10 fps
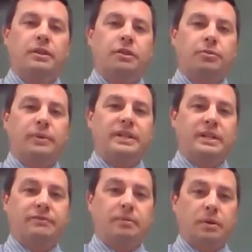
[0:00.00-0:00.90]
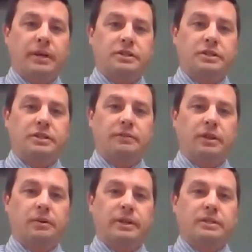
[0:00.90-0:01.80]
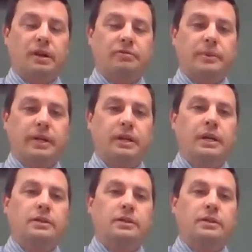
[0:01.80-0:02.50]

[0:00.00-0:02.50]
the three different branches of the US government